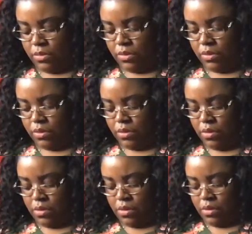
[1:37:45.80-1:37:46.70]
Now
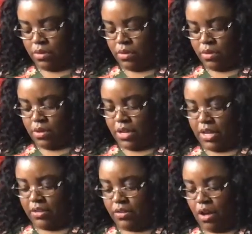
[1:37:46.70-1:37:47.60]
we need help.
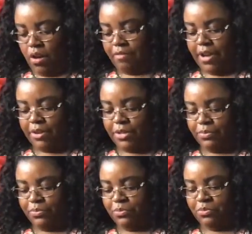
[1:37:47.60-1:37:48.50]
Auntie, oh, I found
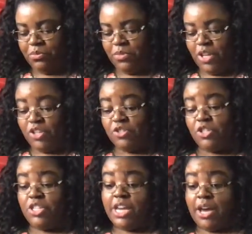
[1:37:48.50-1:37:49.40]
it. Got it?
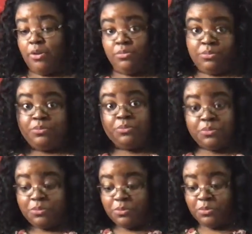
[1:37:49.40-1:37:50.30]
Sit down.
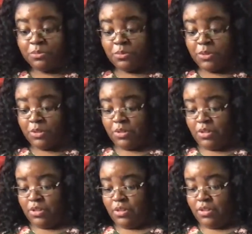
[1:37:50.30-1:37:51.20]
I'll steal some of your
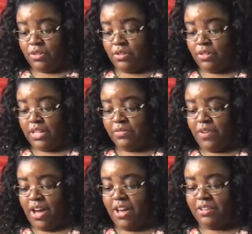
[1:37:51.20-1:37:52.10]
green one minute. That's
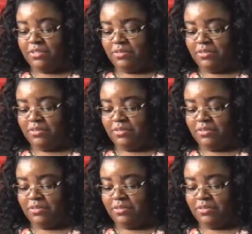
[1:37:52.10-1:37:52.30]
fine.